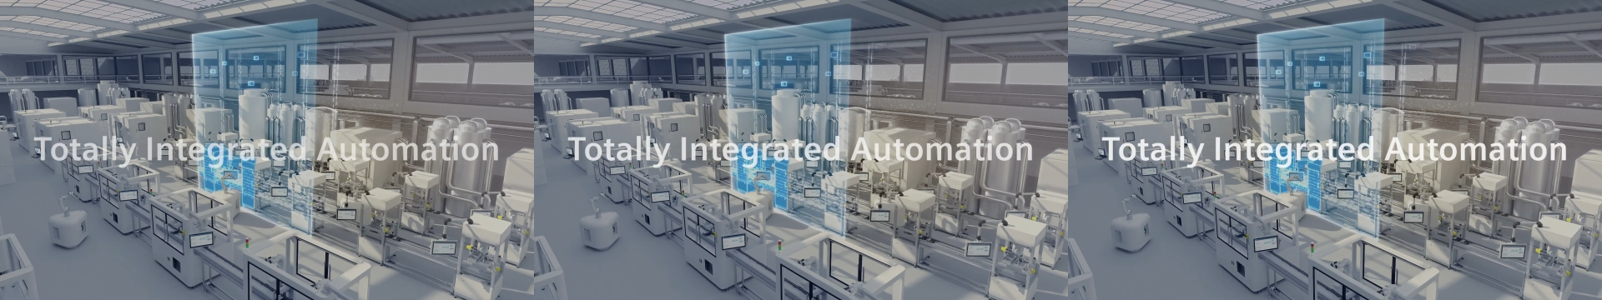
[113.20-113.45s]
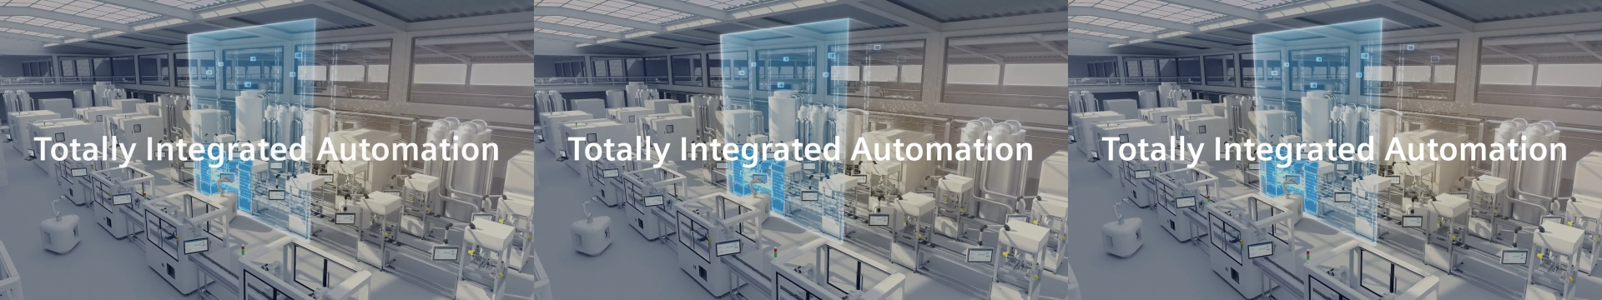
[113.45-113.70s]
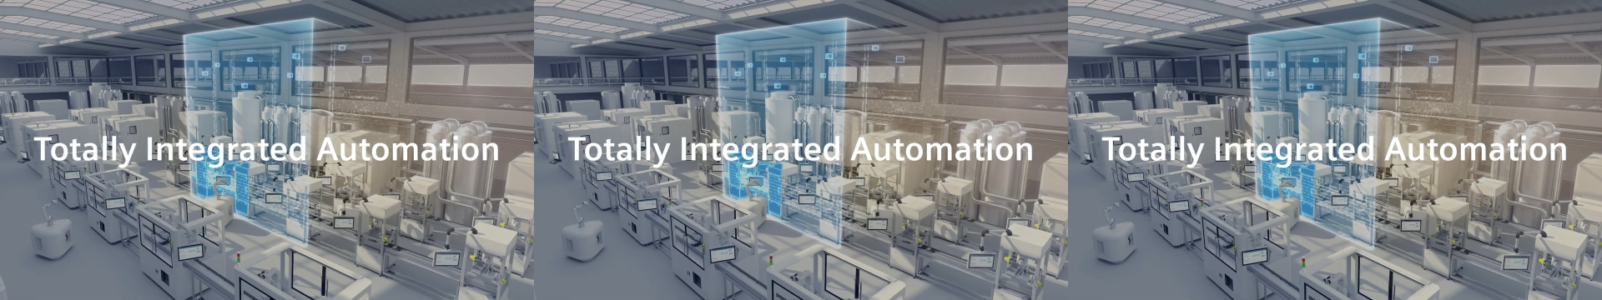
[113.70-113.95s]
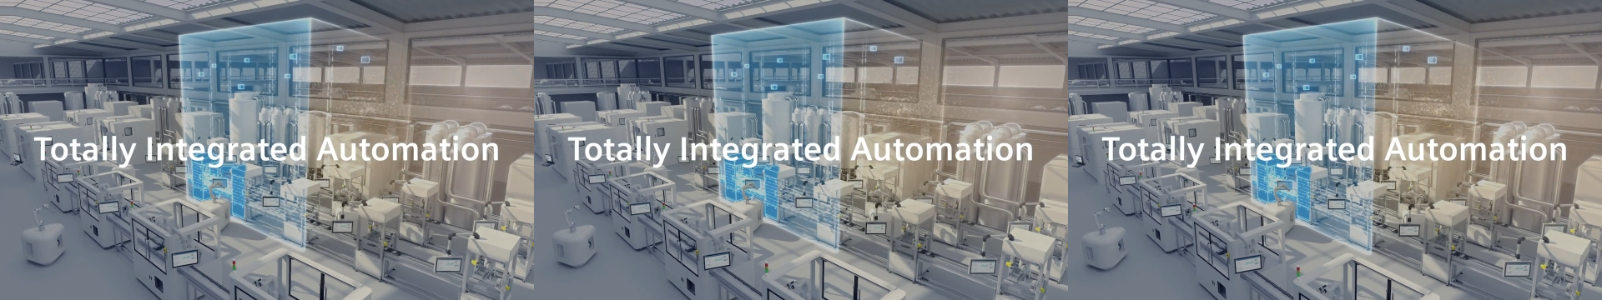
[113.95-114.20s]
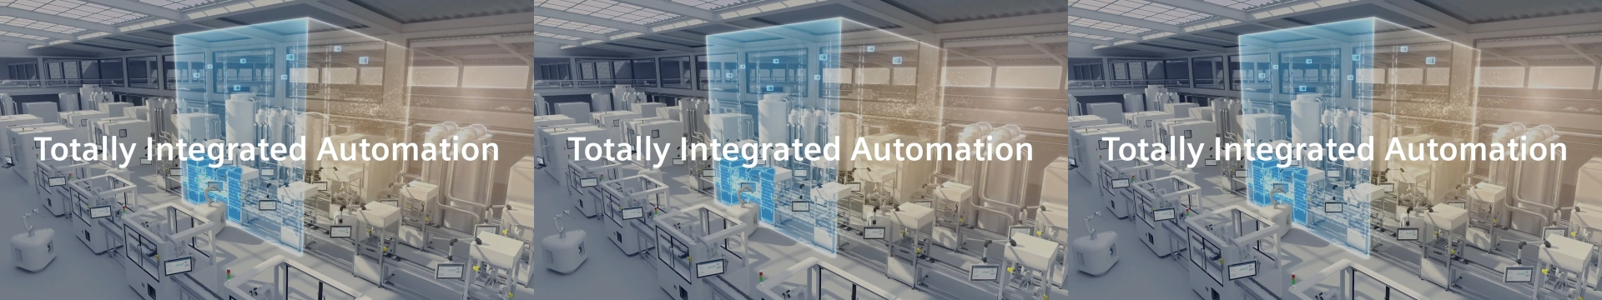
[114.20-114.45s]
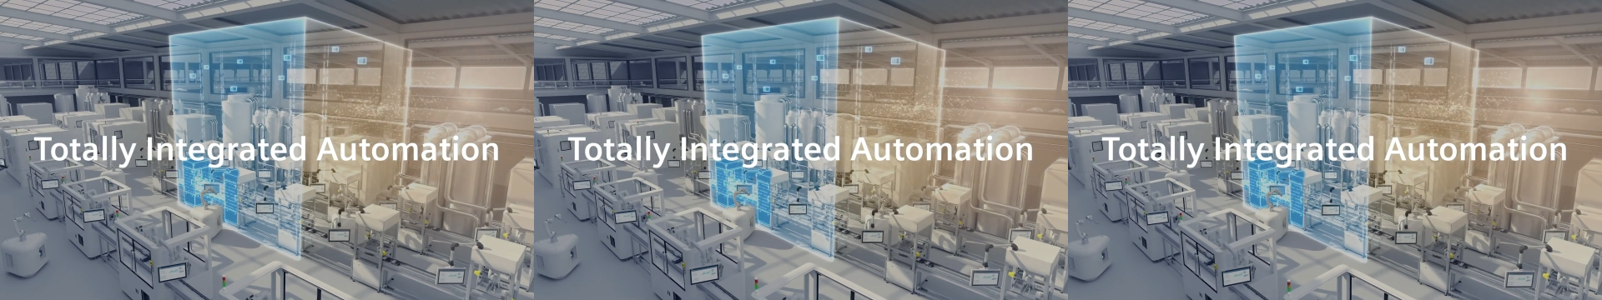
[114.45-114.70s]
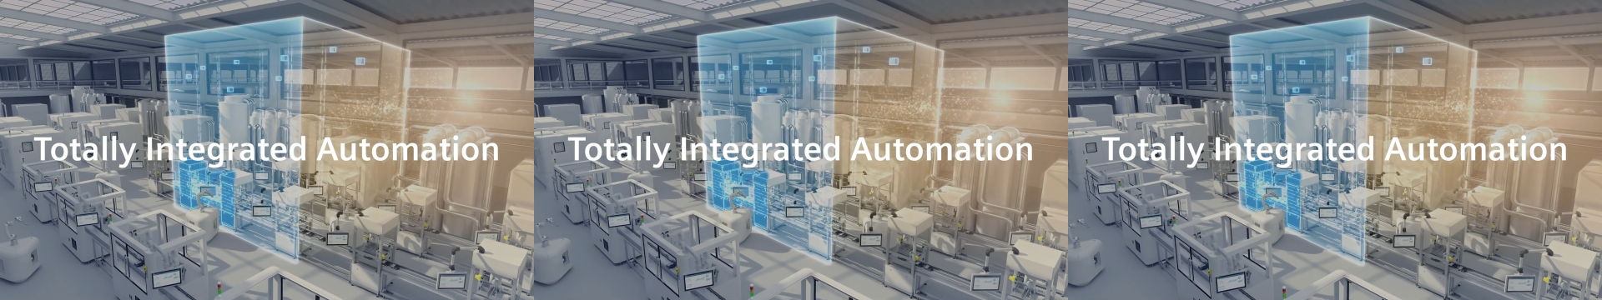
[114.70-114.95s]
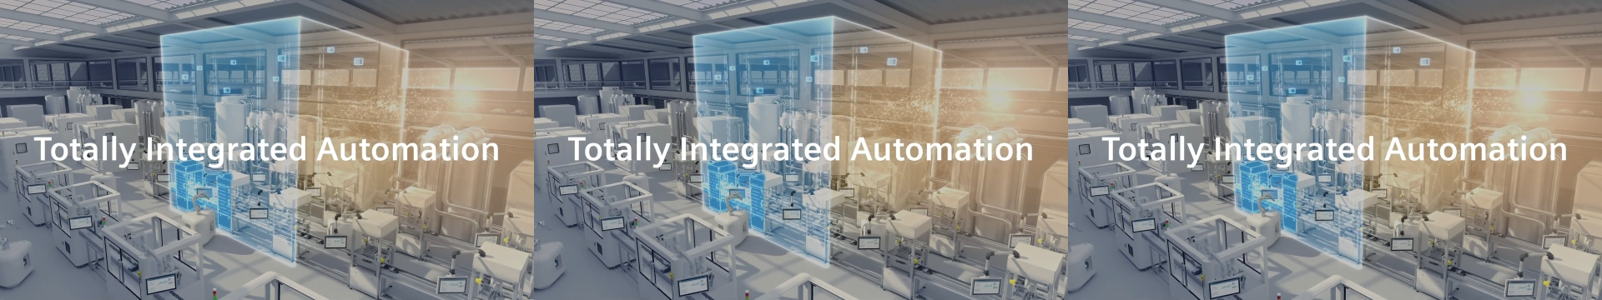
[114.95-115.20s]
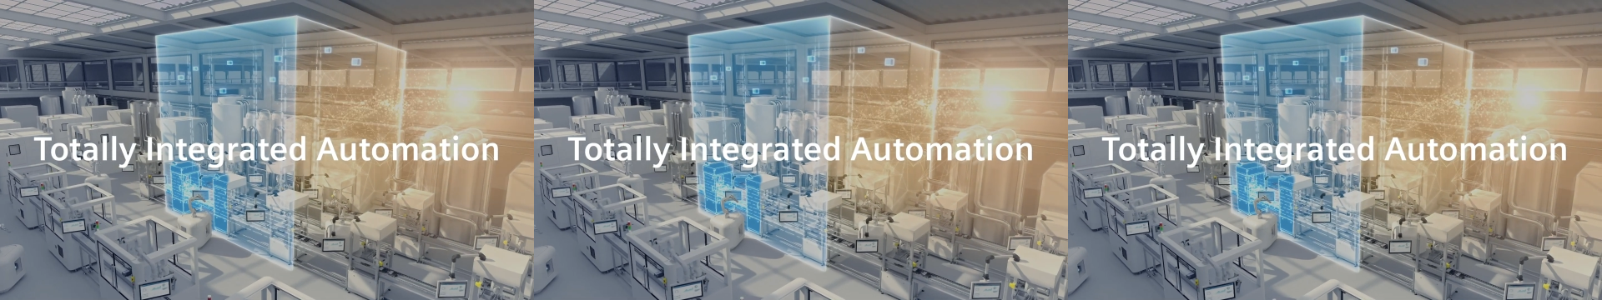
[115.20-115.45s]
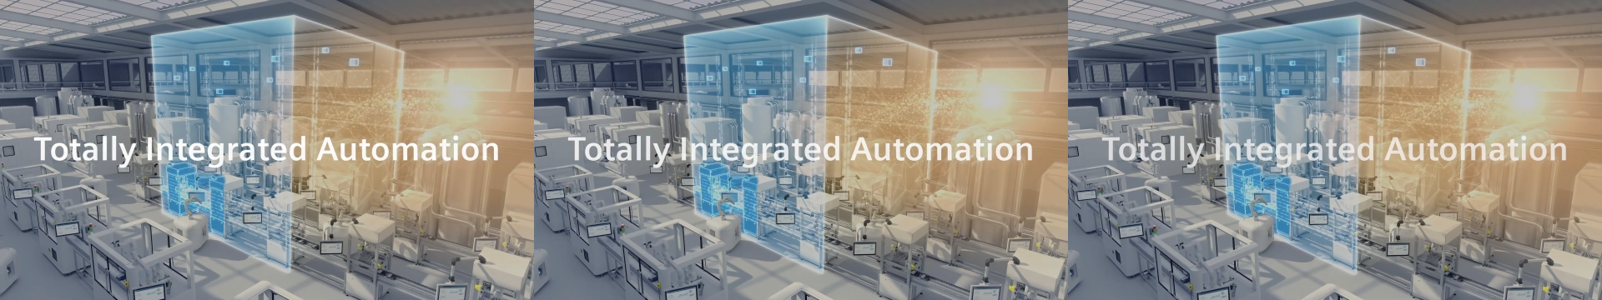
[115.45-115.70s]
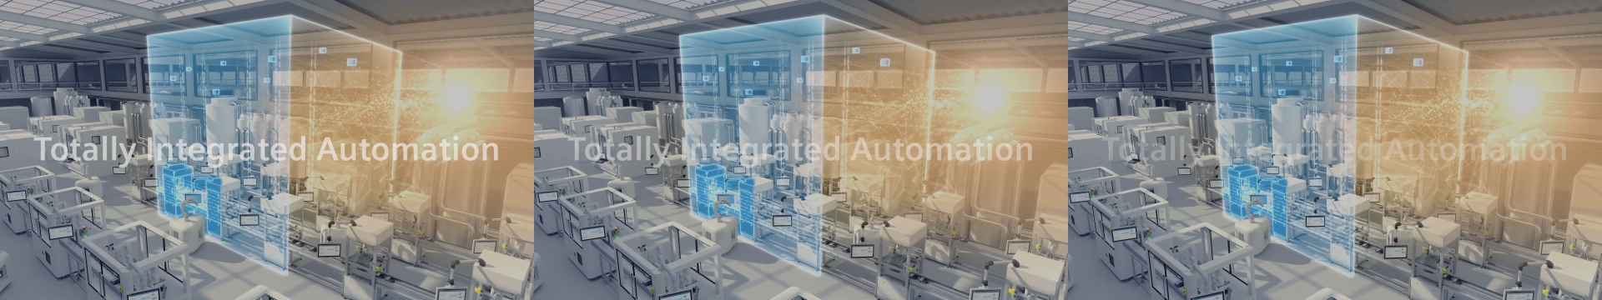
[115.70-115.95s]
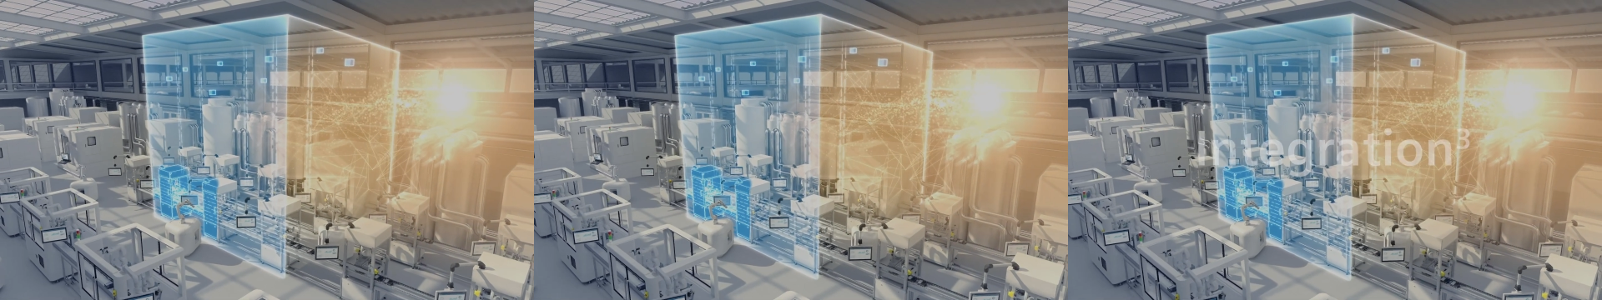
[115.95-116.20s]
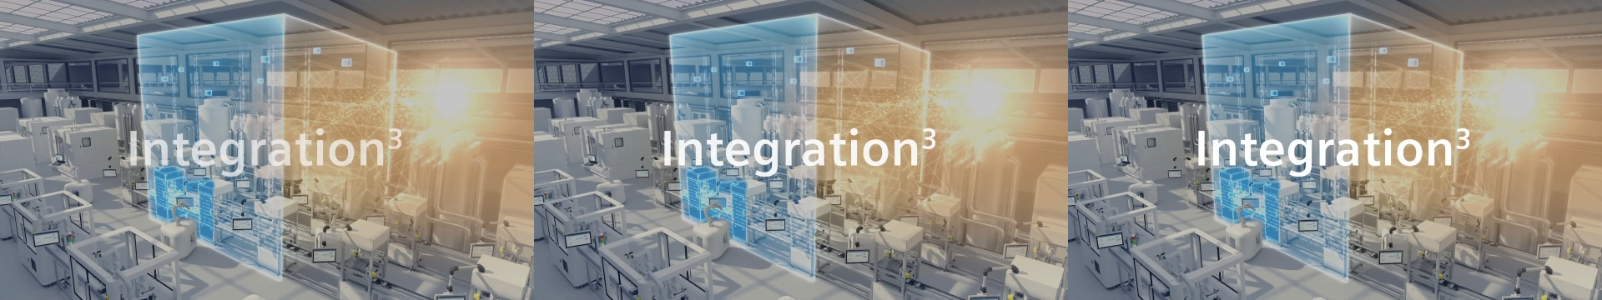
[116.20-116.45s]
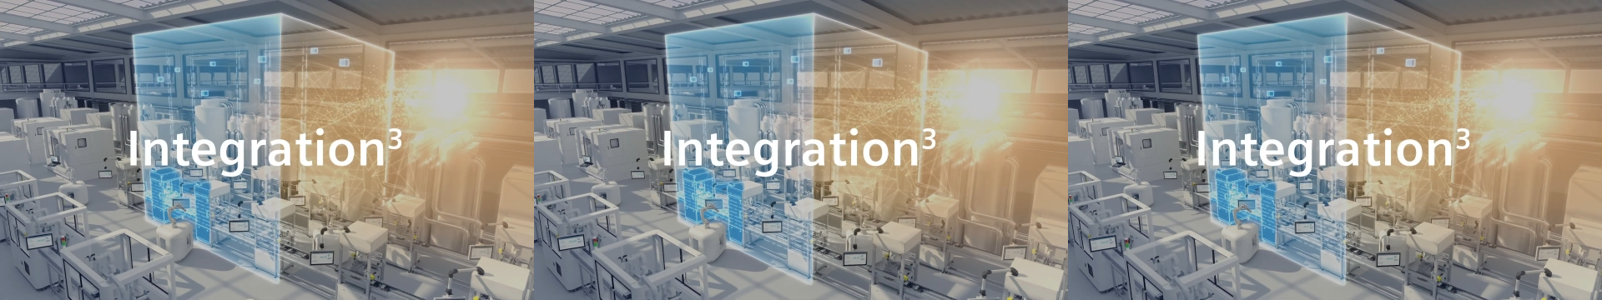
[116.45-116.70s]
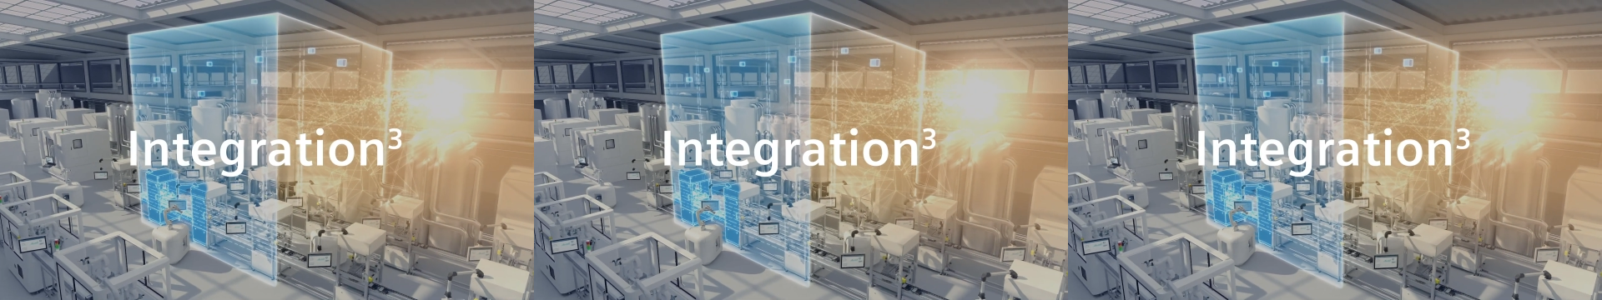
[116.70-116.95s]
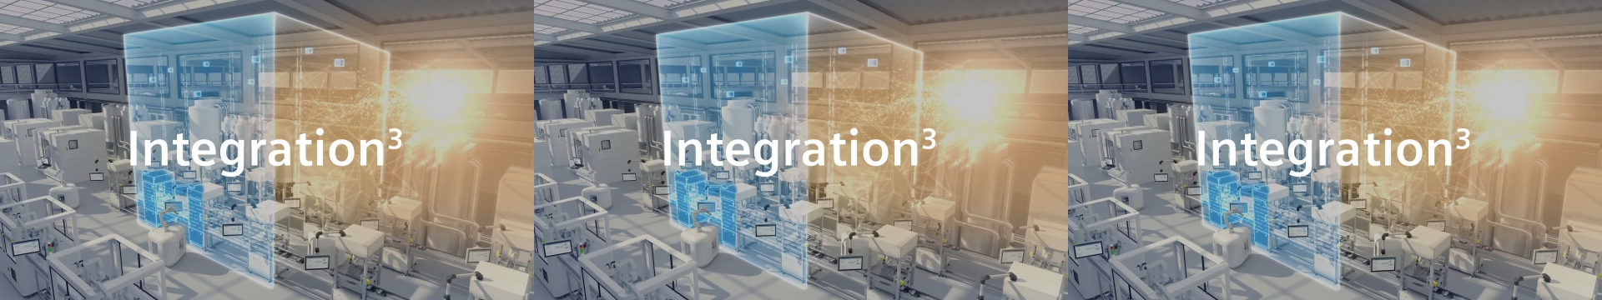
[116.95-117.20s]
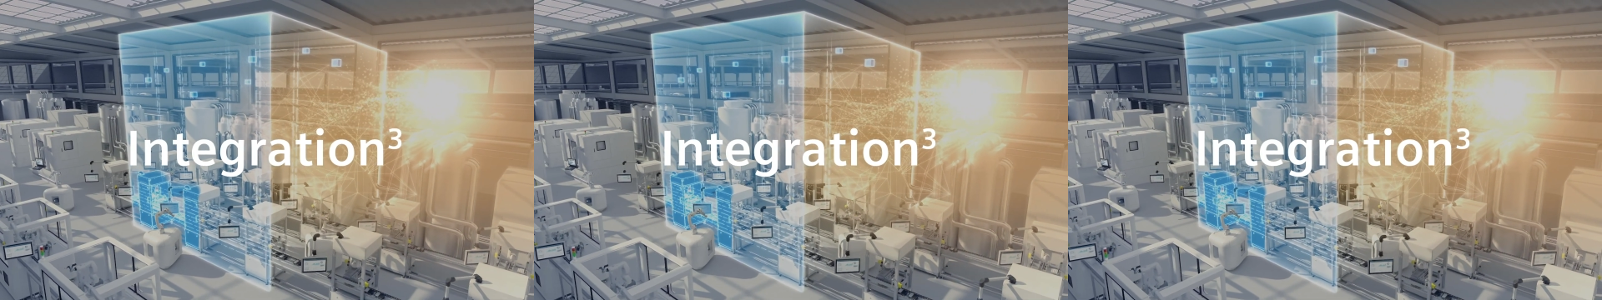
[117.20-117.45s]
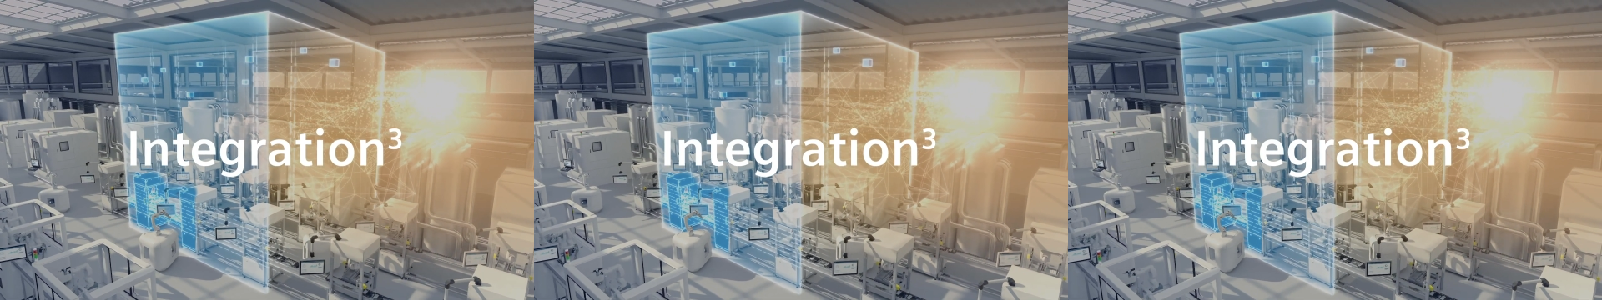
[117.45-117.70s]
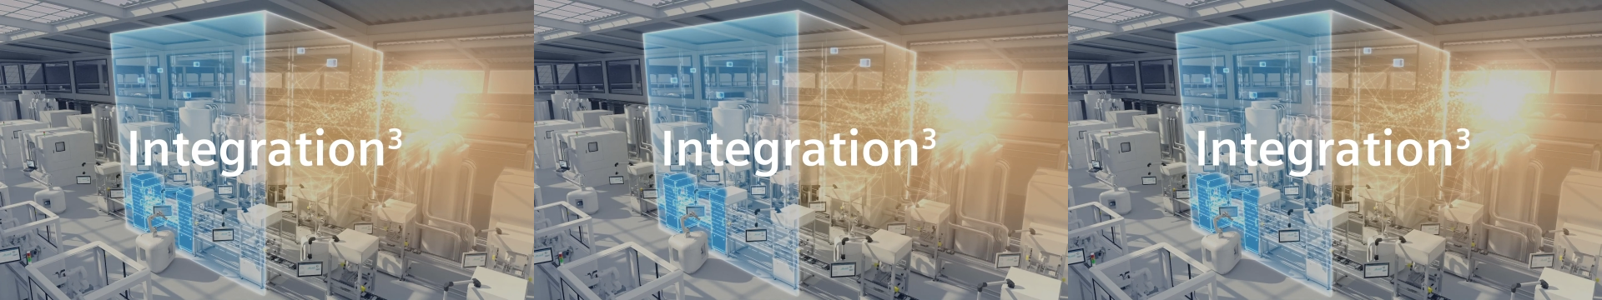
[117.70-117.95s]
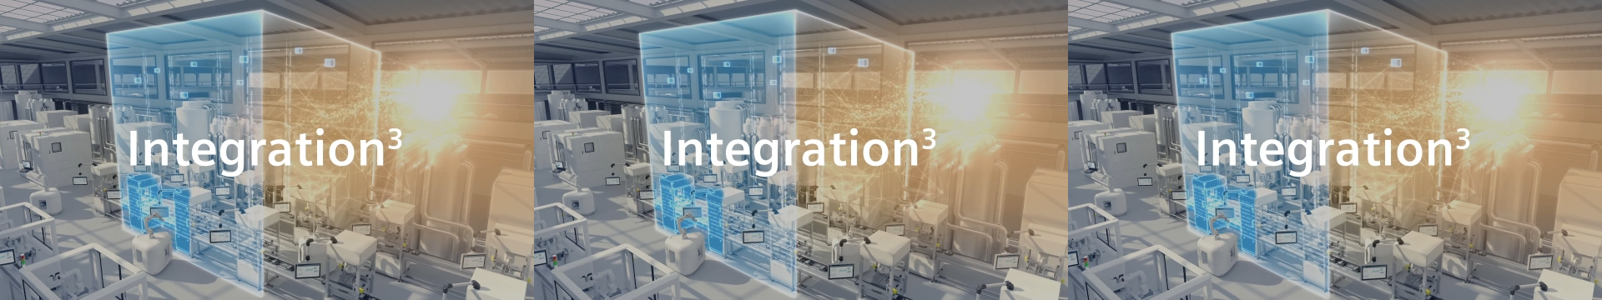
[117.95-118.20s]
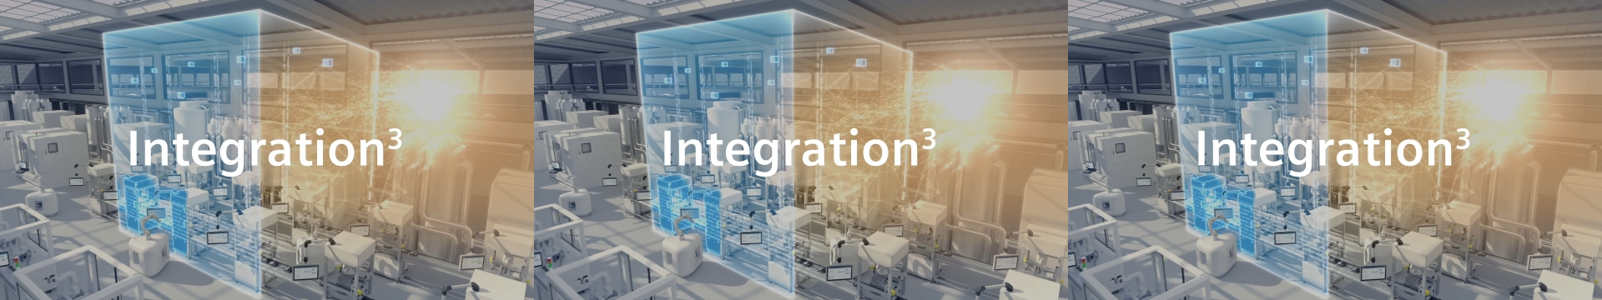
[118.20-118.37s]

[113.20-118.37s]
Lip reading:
No face is visible, so there are no lips to read.